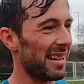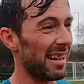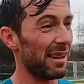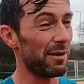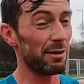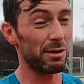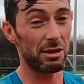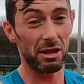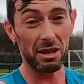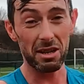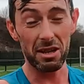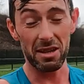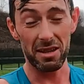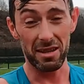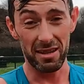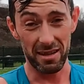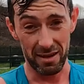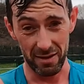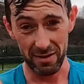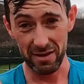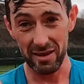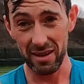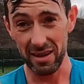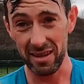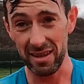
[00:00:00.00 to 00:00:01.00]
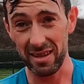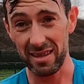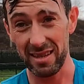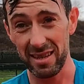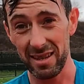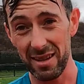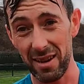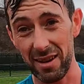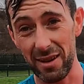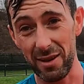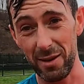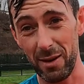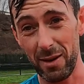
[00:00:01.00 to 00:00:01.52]
I was good on the
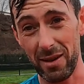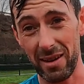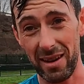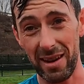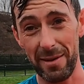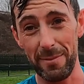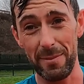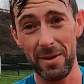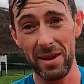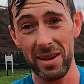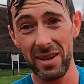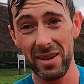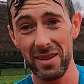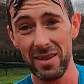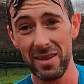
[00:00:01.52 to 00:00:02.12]
Tony Hawk game.